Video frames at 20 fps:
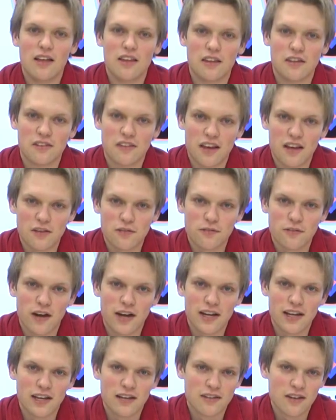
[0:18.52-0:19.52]
This last
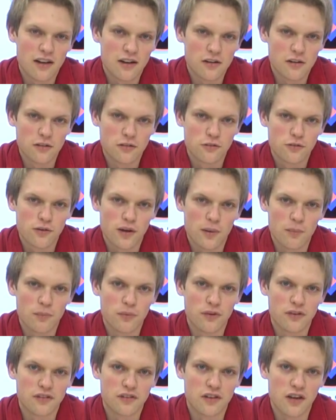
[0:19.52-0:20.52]
Friday, Donald Trump
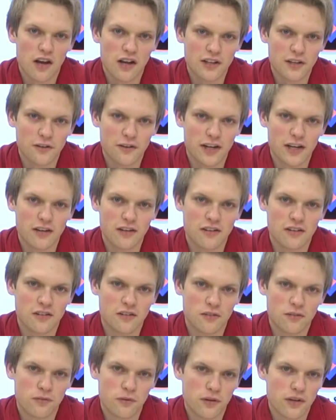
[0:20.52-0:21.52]
was inaugurated as
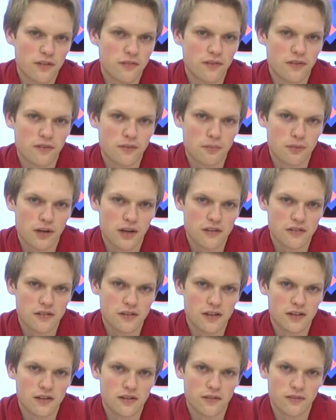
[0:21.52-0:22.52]
the 45th
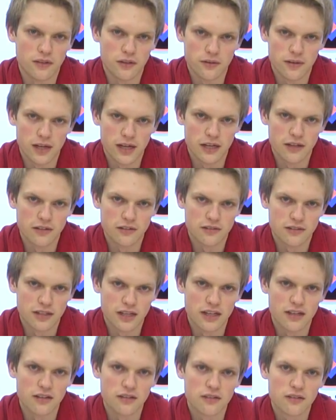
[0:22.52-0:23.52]
President of the United
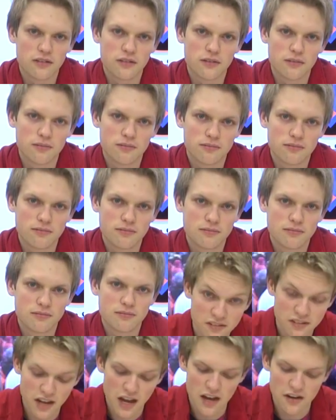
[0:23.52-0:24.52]
States.
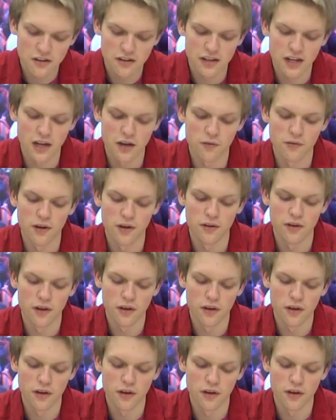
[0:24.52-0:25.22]
Saturday, around